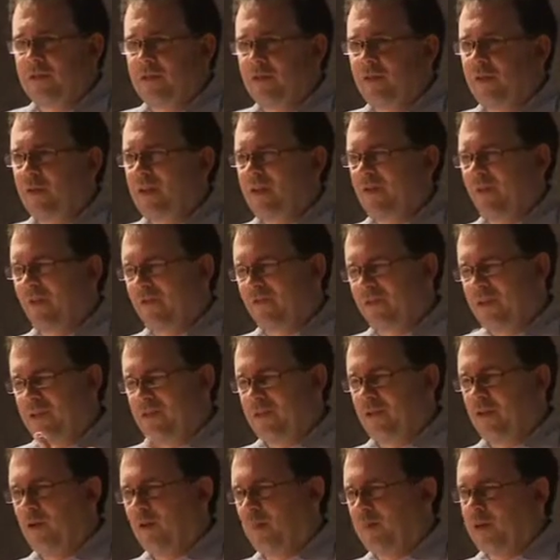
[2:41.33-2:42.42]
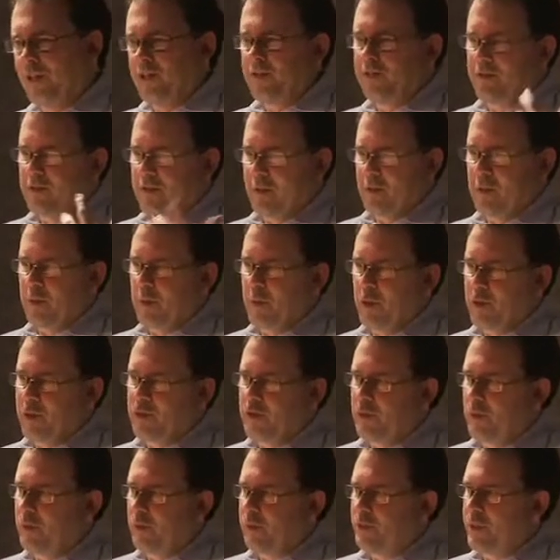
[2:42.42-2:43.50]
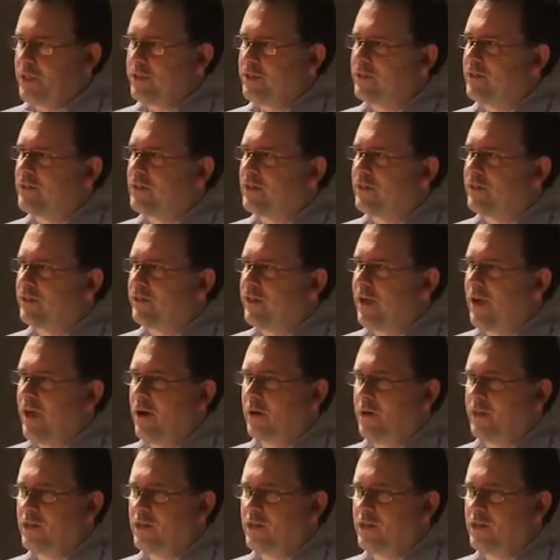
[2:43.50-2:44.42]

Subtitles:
if you don't have a physical presence and an emotional presence in a town,